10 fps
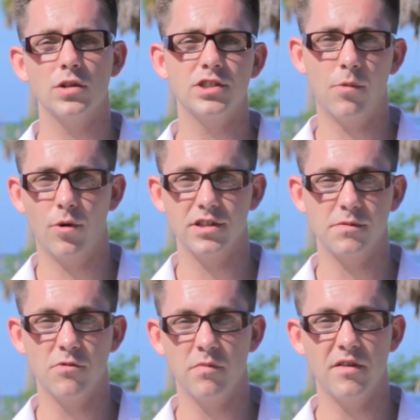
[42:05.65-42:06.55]
or support
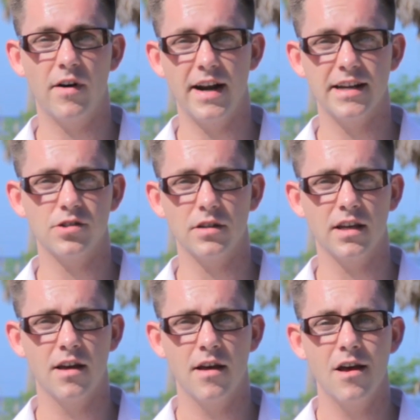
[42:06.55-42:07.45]
this movement
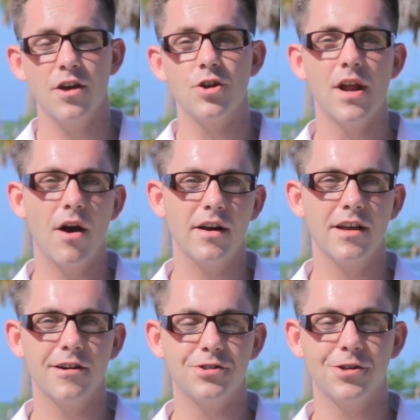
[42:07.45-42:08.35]
financially. You're now going
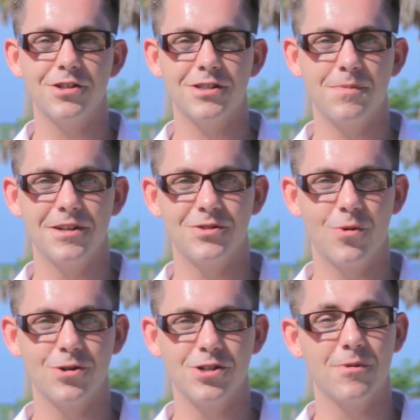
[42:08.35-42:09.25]
to hear a Church Experience
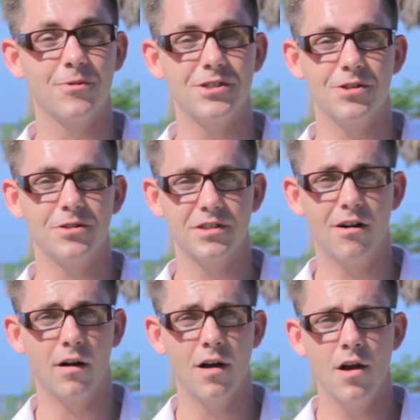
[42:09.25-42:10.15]
Worship original
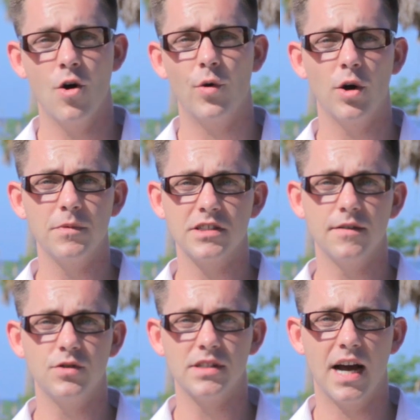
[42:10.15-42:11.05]
song. We hope this
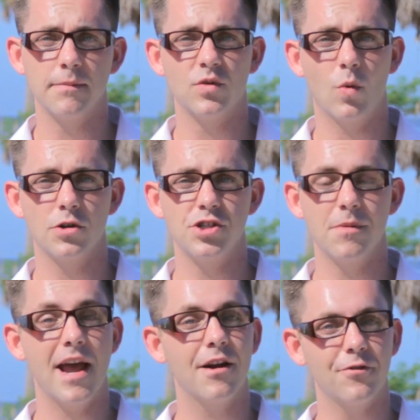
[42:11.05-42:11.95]
gives you time to
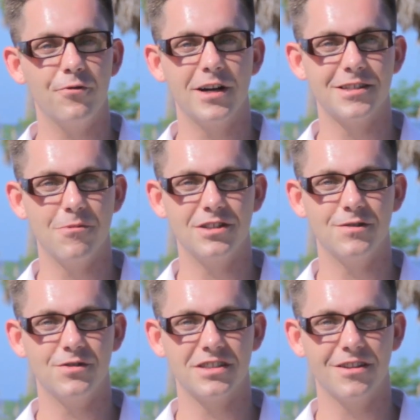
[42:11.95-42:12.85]
worship and reflect on what
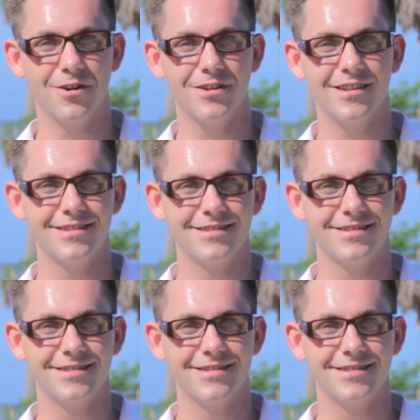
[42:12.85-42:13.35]
you've just learned.